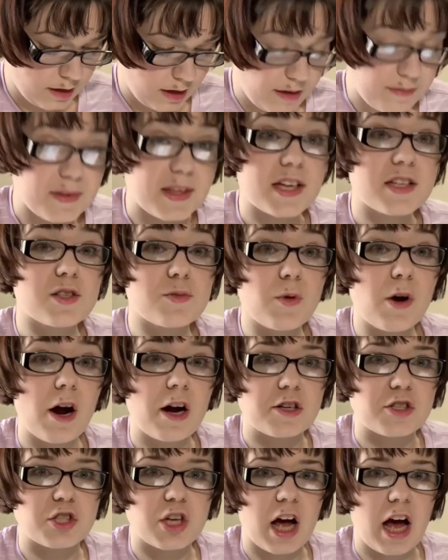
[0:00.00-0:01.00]
If this were
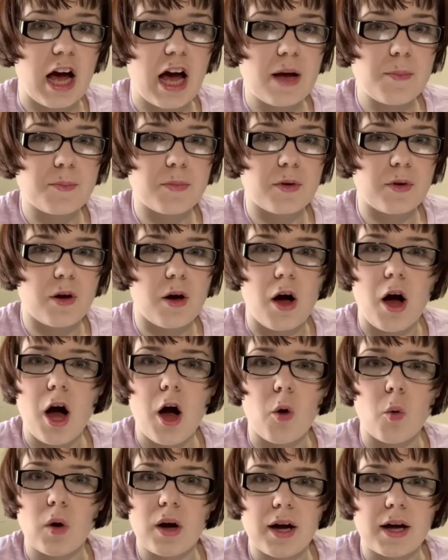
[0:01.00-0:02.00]
a job,
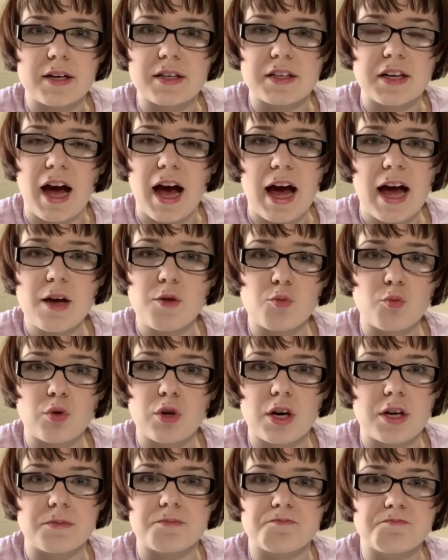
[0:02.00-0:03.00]
oh honey, I
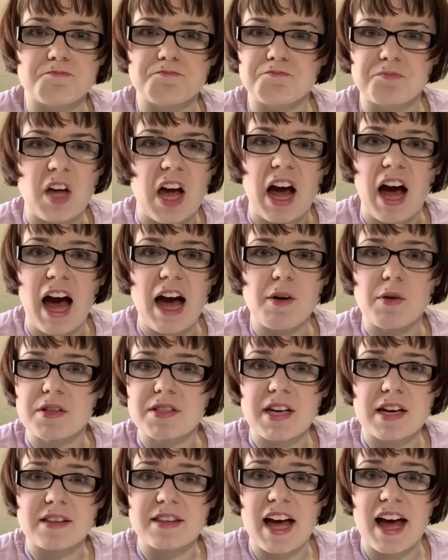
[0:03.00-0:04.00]
would
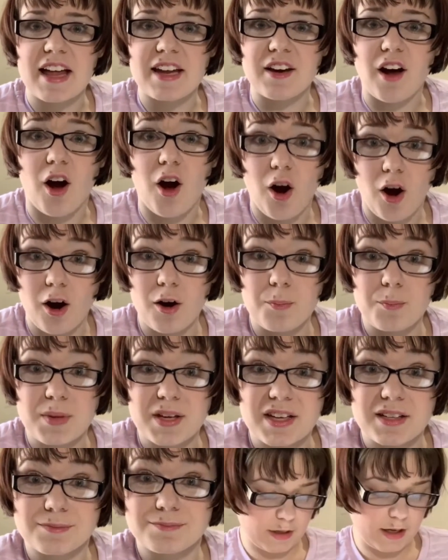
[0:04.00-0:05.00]
take that in a
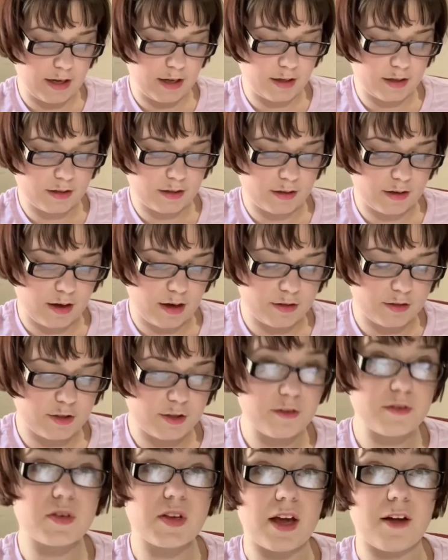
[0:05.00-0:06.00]
heartbeat. Like on
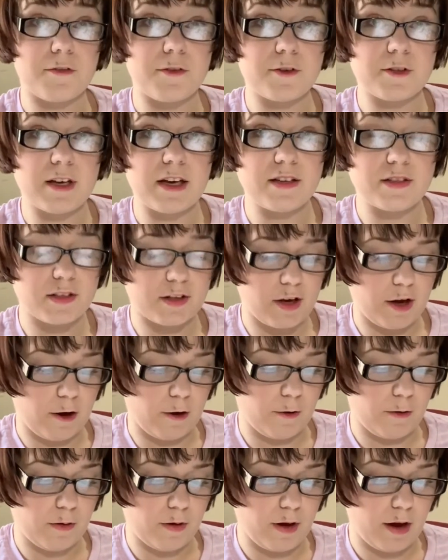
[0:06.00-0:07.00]
Tuesday, a few days
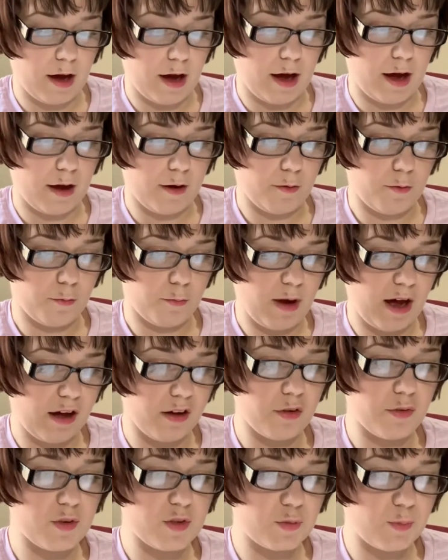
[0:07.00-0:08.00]
ago,
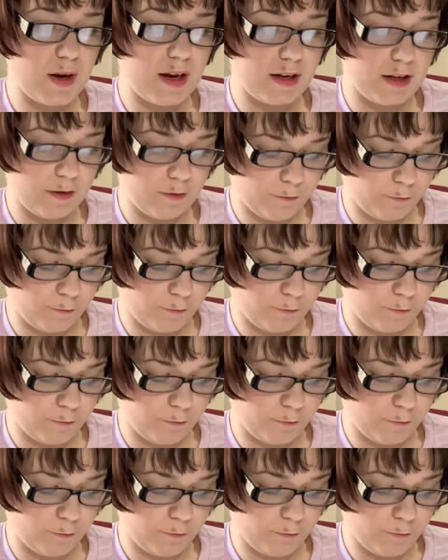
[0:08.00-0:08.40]
while I was waiting